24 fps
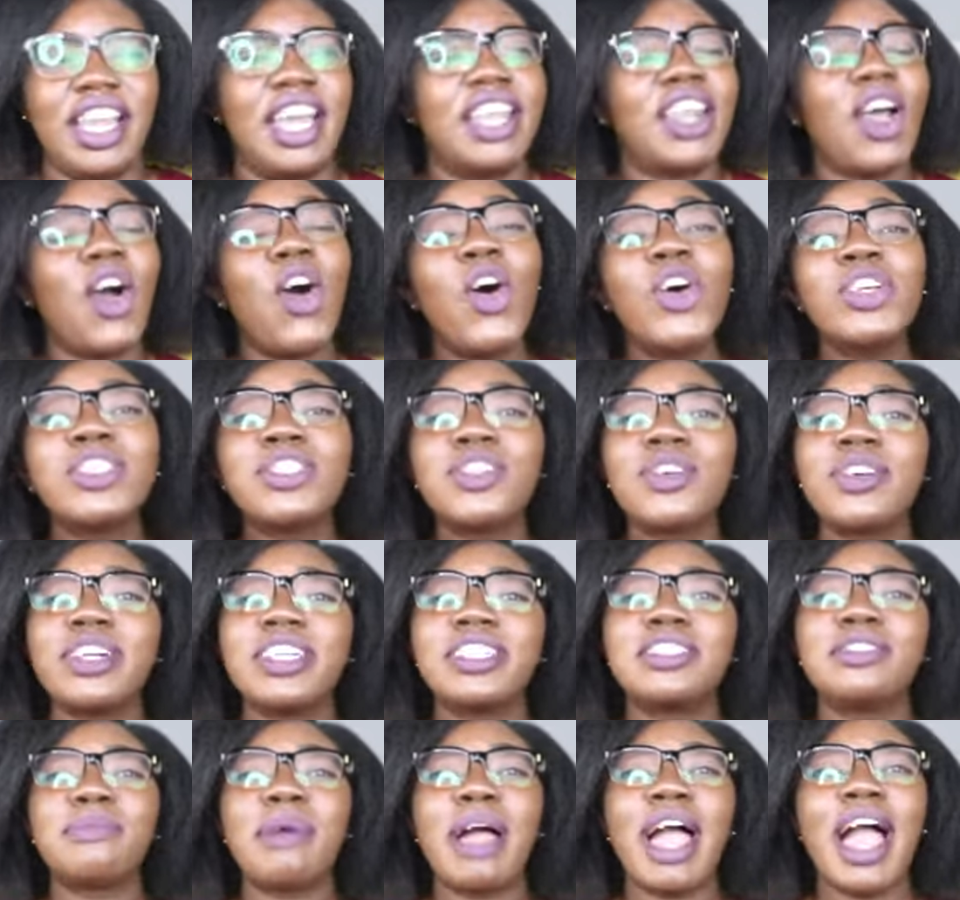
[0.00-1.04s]
And also,
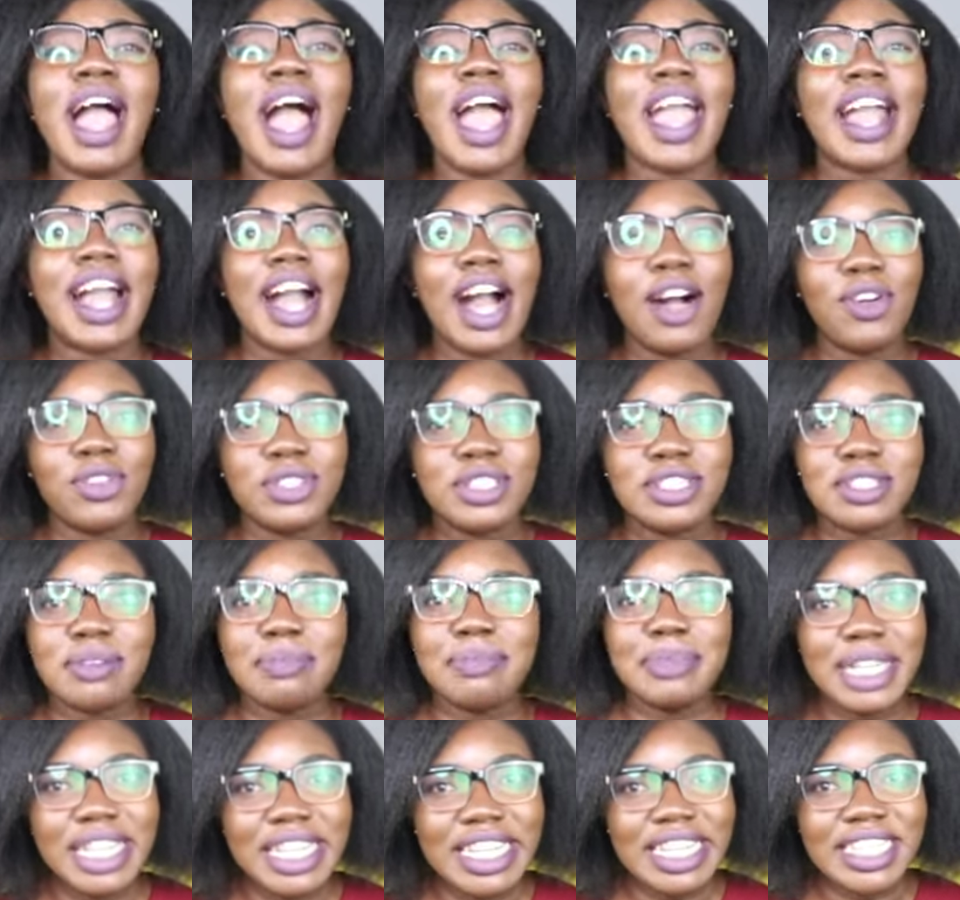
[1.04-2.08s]
it's my
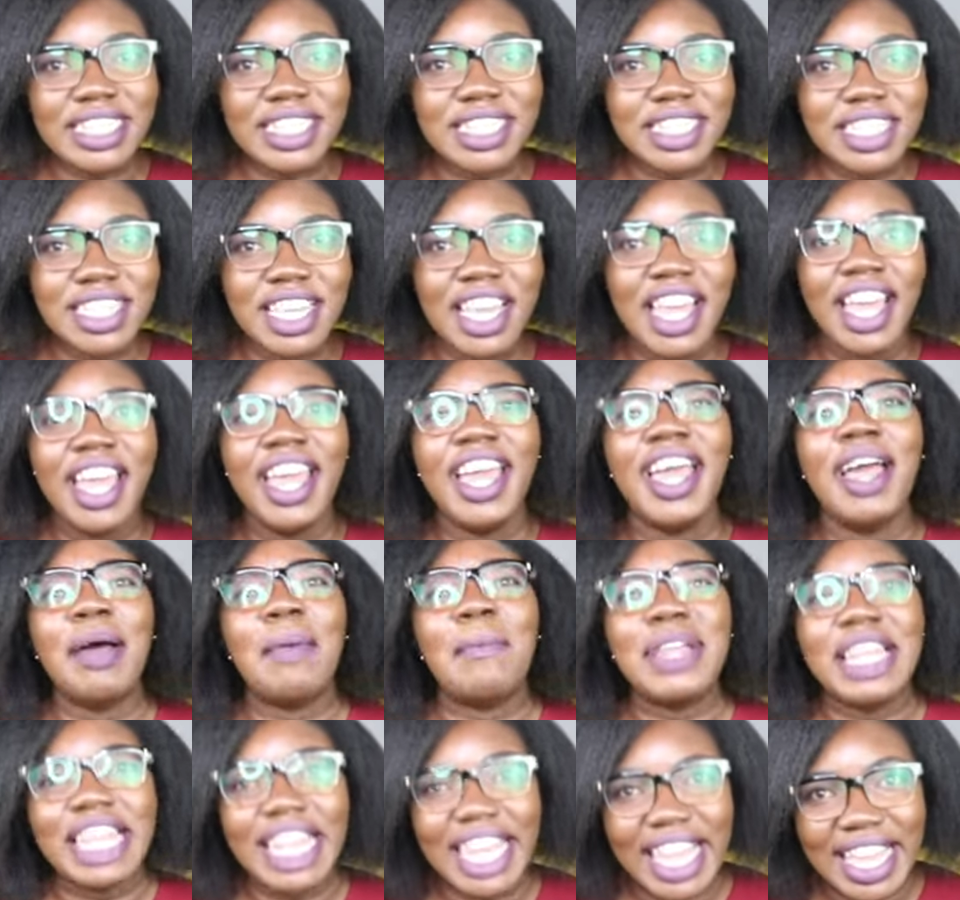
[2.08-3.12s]
accountability
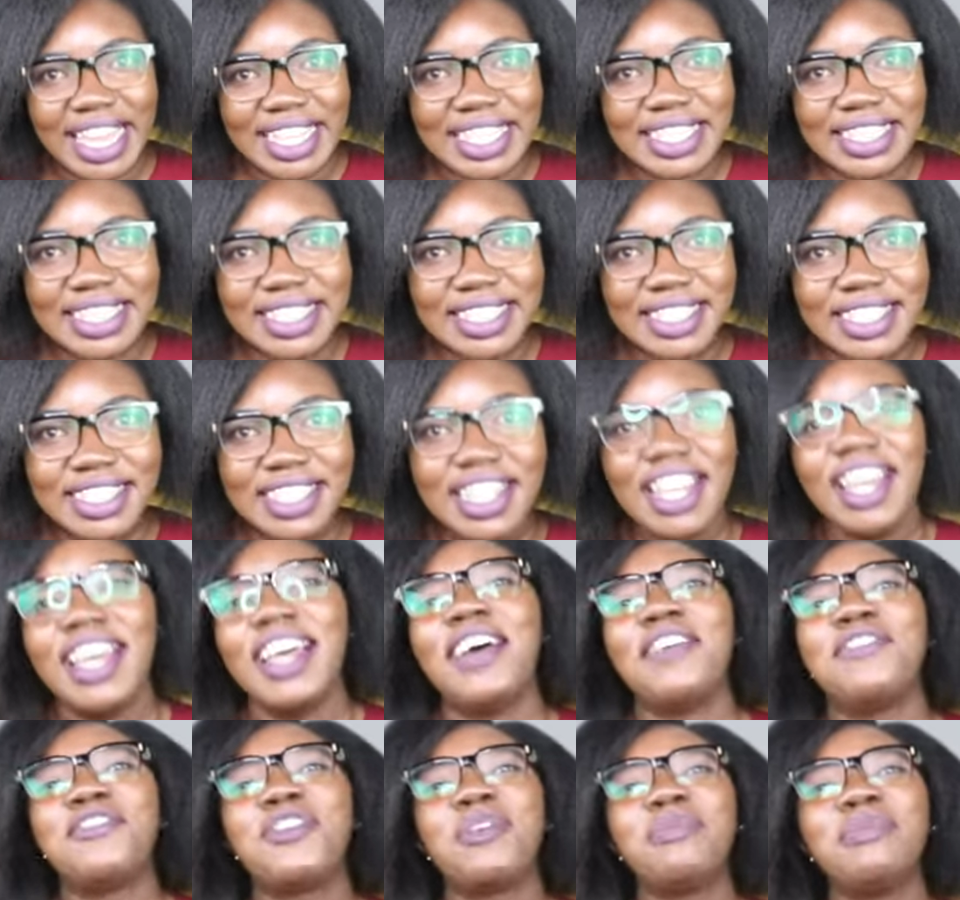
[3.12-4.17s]
place
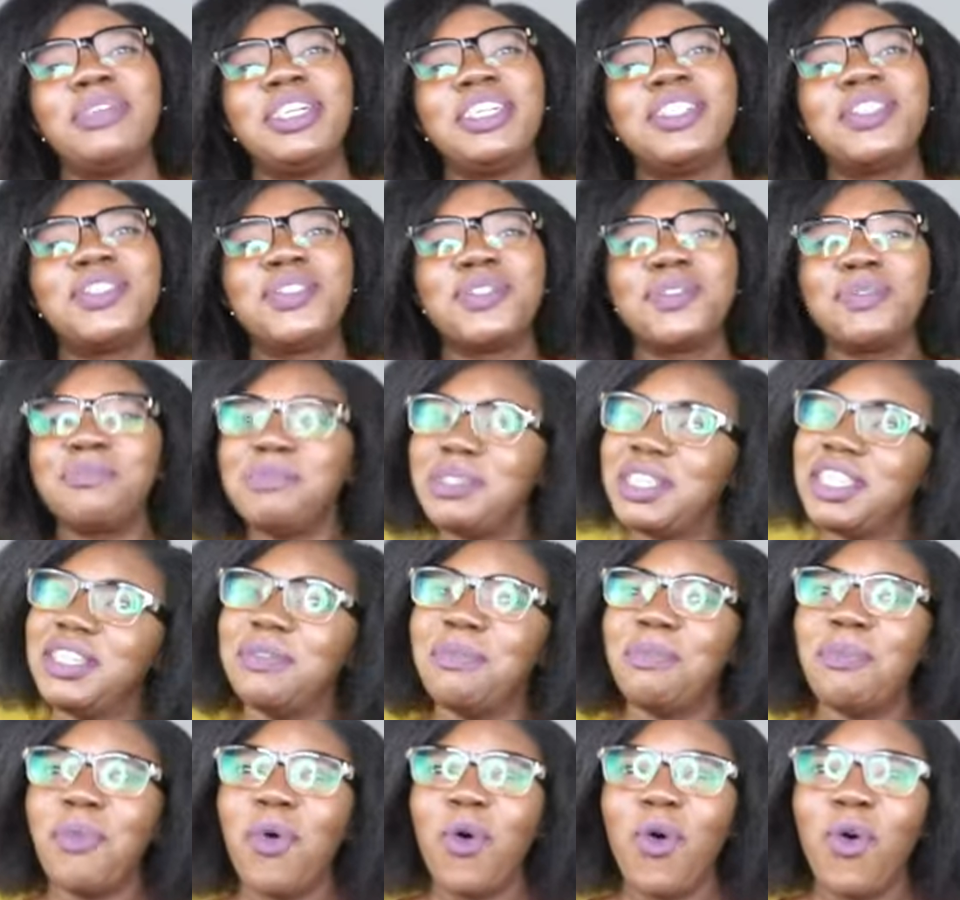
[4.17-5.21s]
for me to be
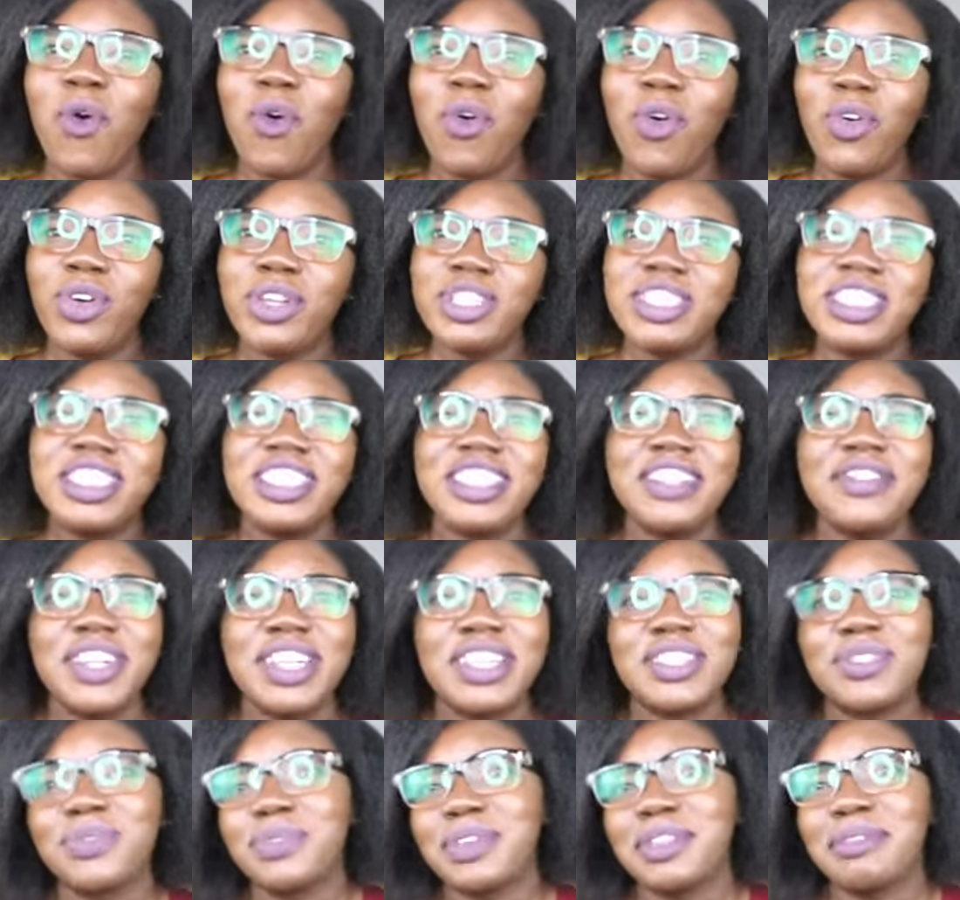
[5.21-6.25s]
more
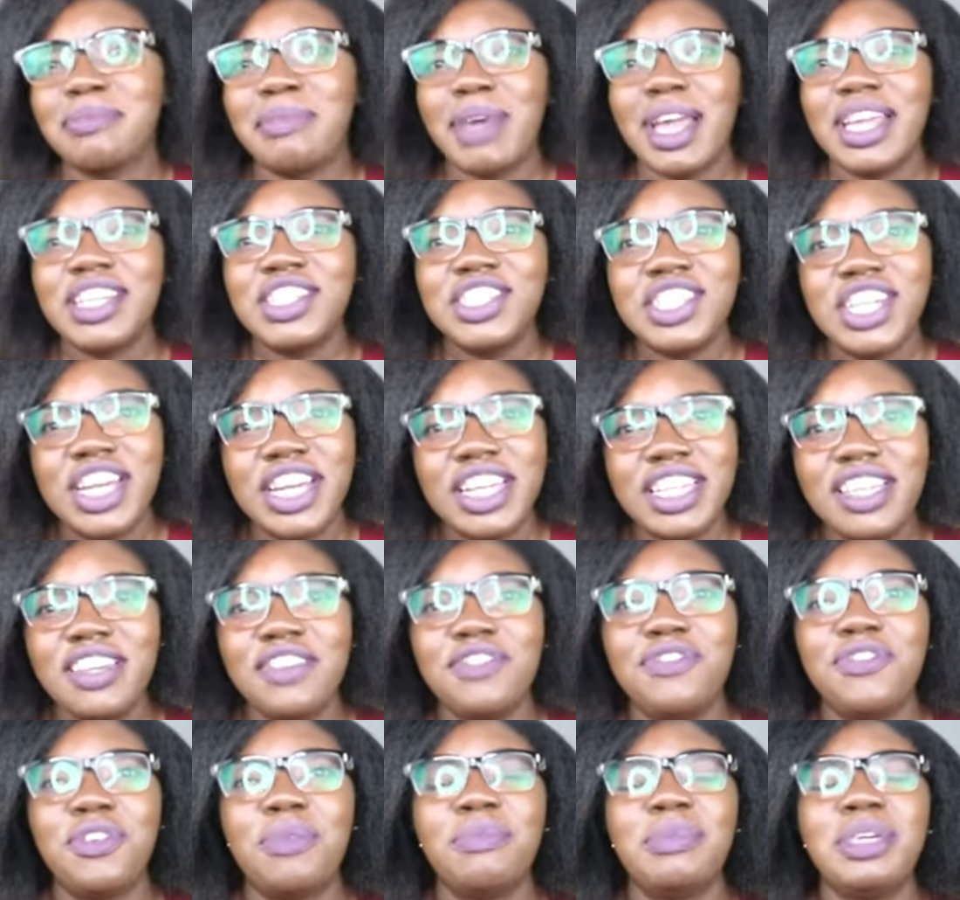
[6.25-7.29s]
serious with my journey,
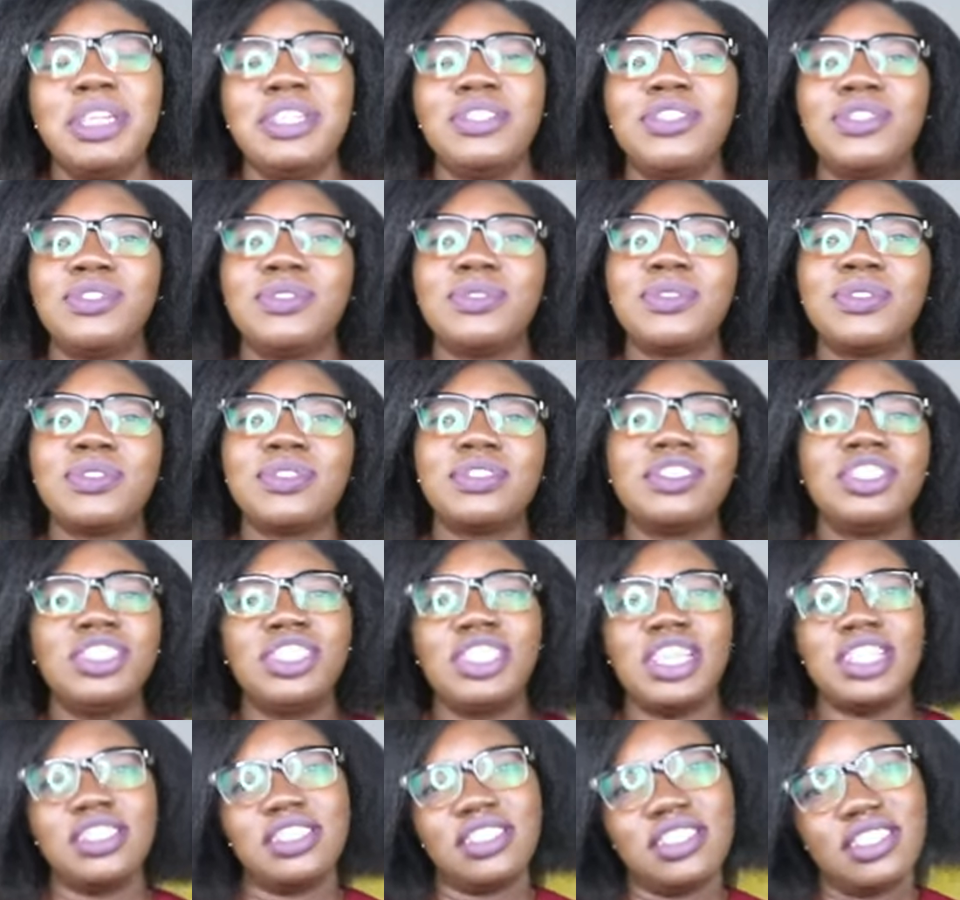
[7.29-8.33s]
for me to
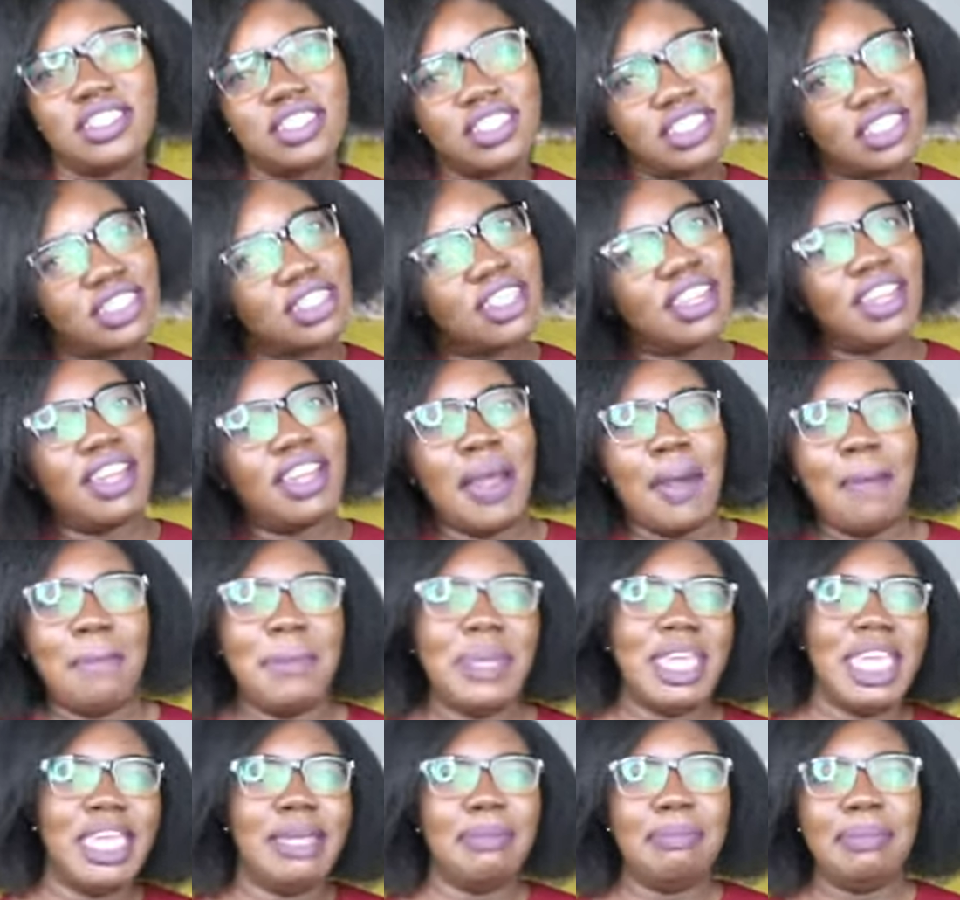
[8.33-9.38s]
just
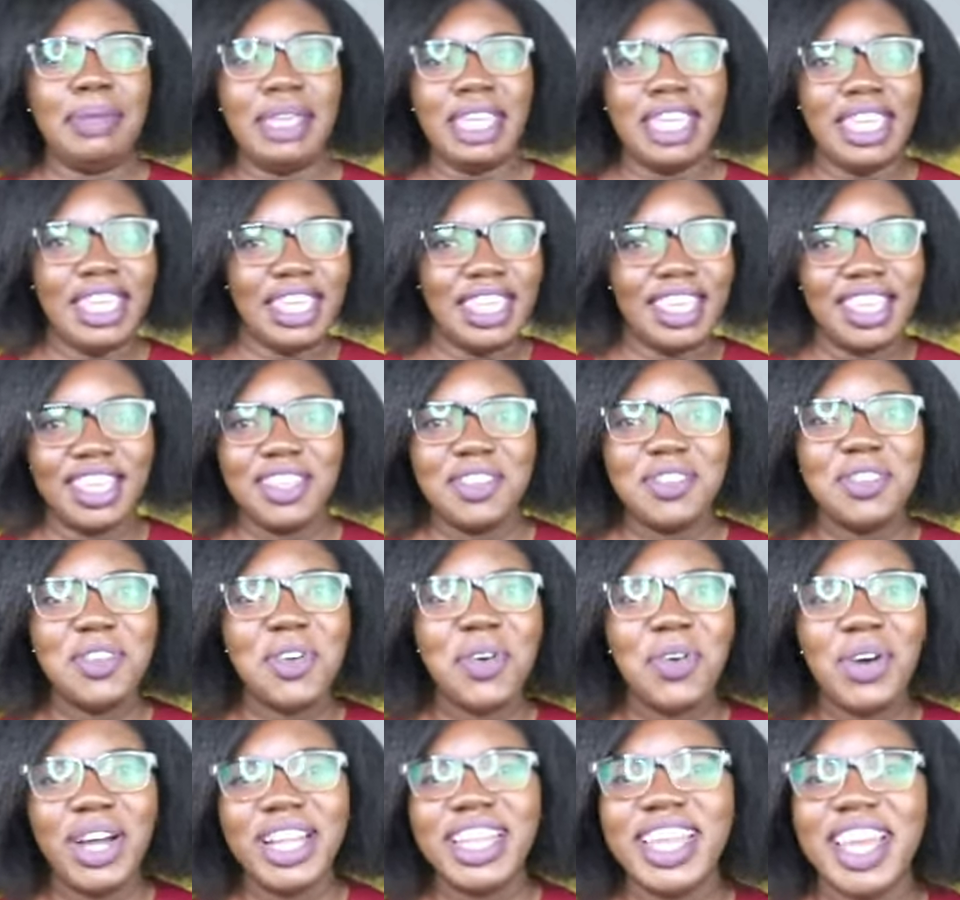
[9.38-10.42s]
be me, you
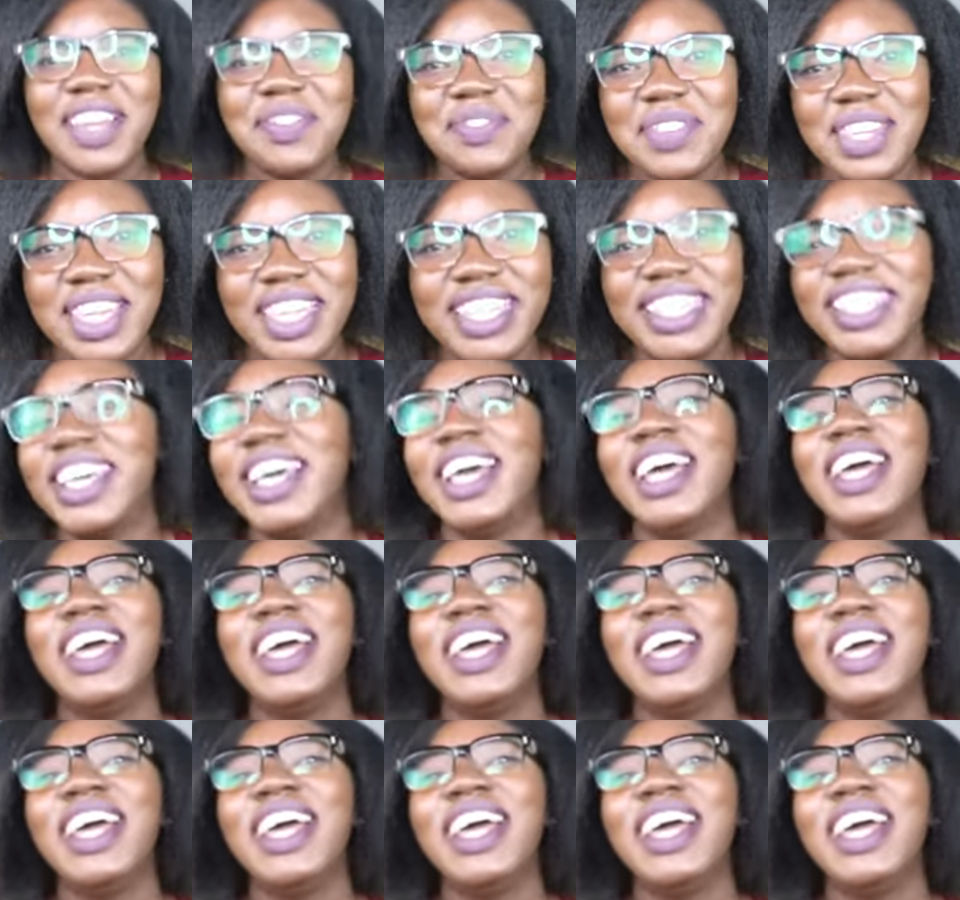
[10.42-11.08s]
know what I mean?